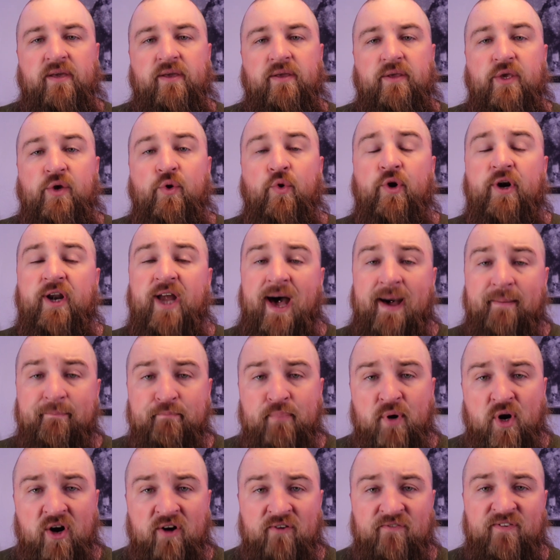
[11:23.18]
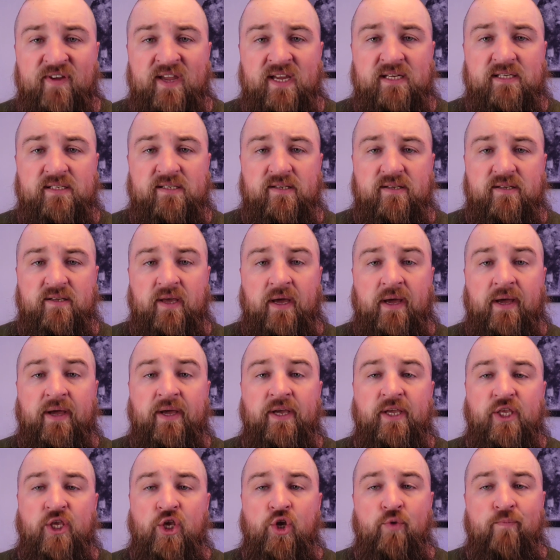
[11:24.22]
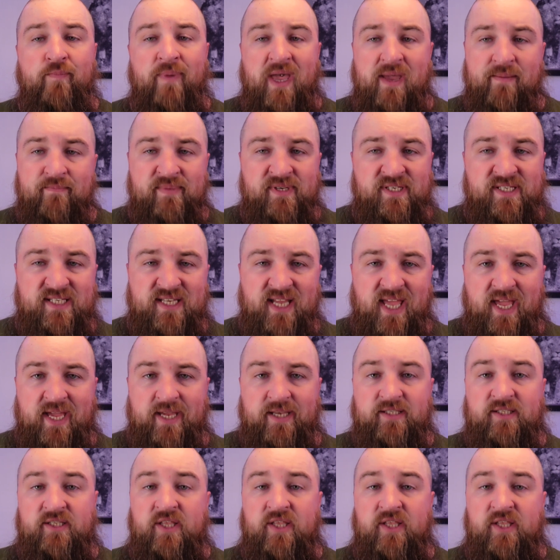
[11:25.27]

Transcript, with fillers: You are not perfect. You make mistakes.